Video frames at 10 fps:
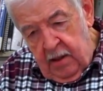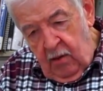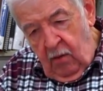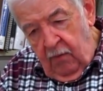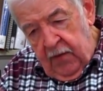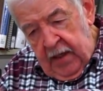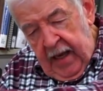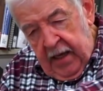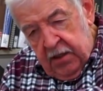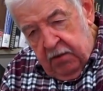to go over the
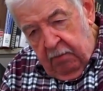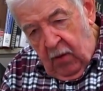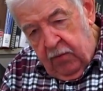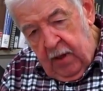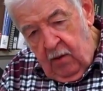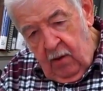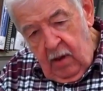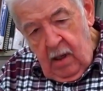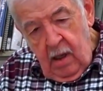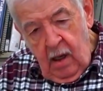necks of both the
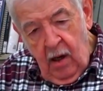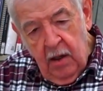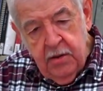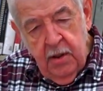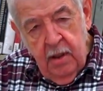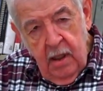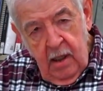oxen.